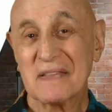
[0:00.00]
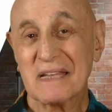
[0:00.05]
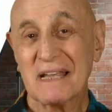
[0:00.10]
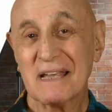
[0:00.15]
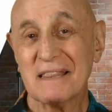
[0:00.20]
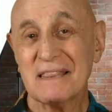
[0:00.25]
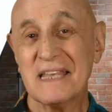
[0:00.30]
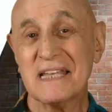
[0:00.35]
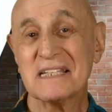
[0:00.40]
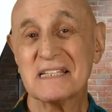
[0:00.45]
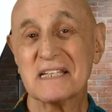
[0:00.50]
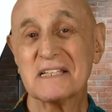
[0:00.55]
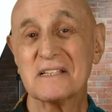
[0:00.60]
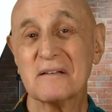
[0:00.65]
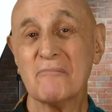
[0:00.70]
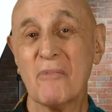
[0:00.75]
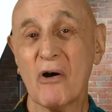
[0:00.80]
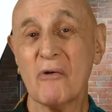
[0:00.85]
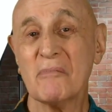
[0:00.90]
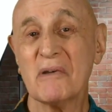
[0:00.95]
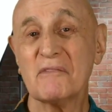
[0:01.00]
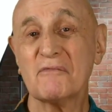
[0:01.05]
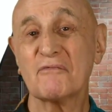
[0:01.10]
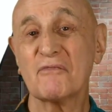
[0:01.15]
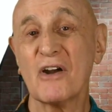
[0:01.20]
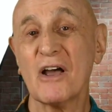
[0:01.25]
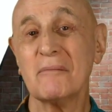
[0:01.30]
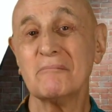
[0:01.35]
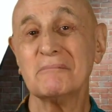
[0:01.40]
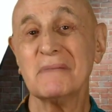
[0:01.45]
This is a moment
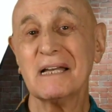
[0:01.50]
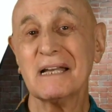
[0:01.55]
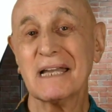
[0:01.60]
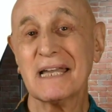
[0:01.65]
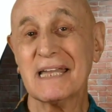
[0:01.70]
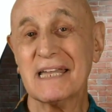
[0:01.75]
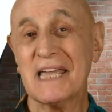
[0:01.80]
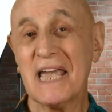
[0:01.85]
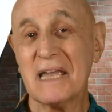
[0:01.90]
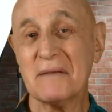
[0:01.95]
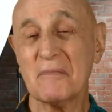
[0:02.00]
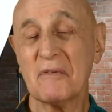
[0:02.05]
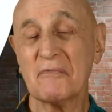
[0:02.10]
from Game of